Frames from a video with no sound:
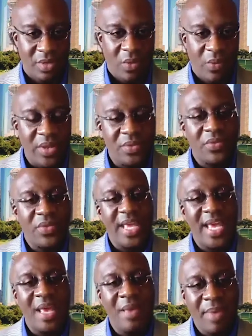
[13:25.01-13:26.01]
We don't know the
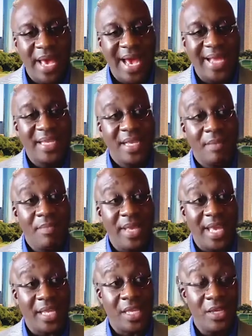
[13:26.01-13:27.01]
impact,
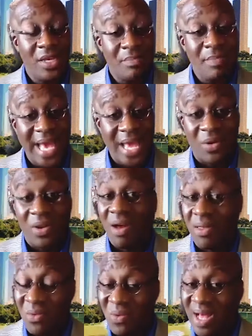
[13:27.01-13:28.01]
be it good, bad, or
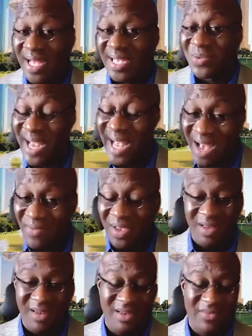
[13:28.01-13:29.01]
otherwise, we're having
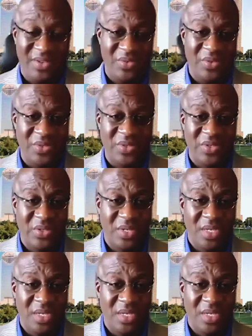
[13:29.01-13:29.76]
on individuals.